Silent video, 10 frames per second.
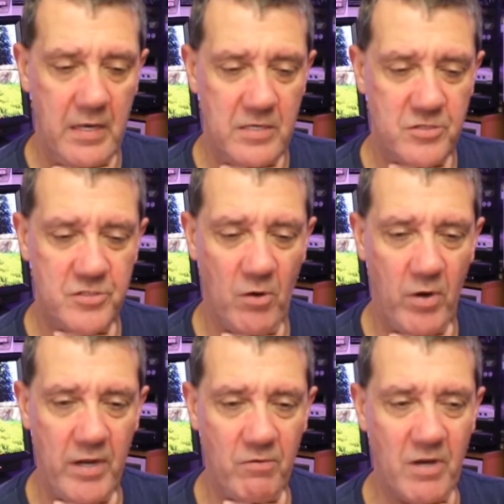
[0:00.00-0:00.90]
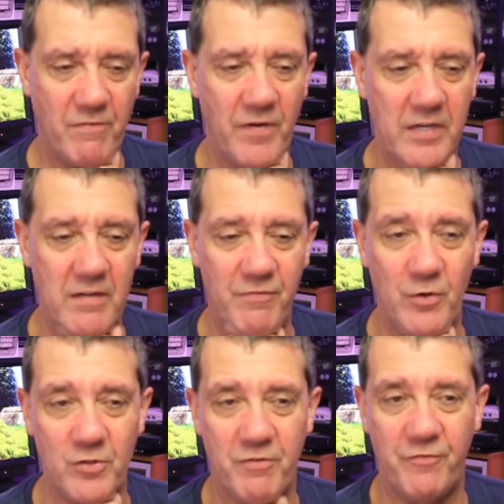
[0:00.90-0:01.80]
So I don't know if I can
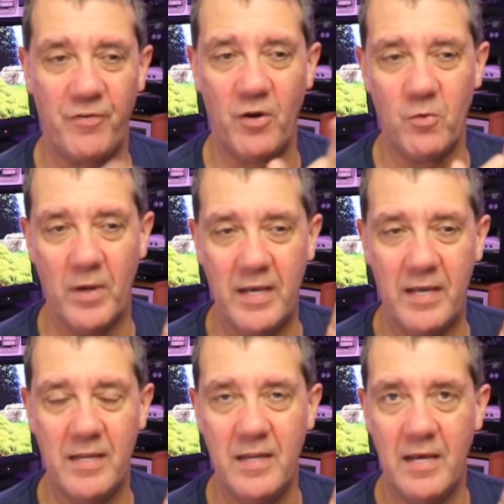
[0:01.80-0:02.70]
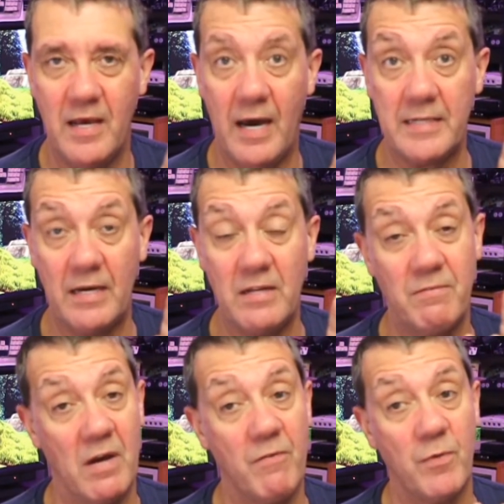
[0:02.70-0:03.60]
afford to throw one in. I don't even
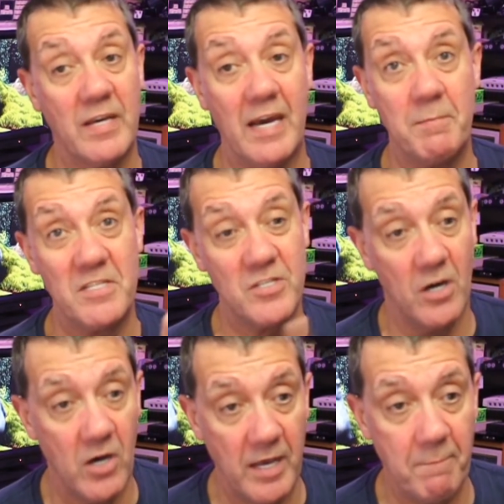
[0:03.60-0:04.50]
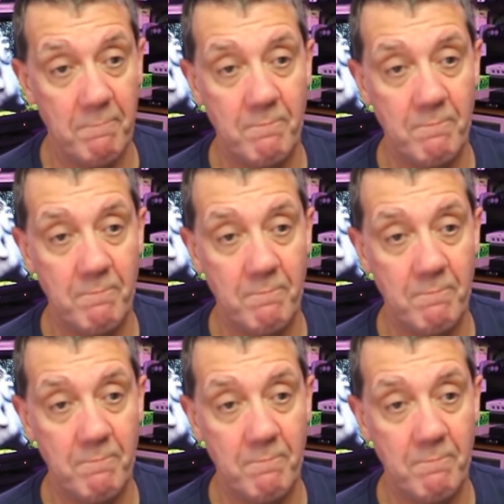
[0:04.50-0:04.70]
know if we'll get them in time.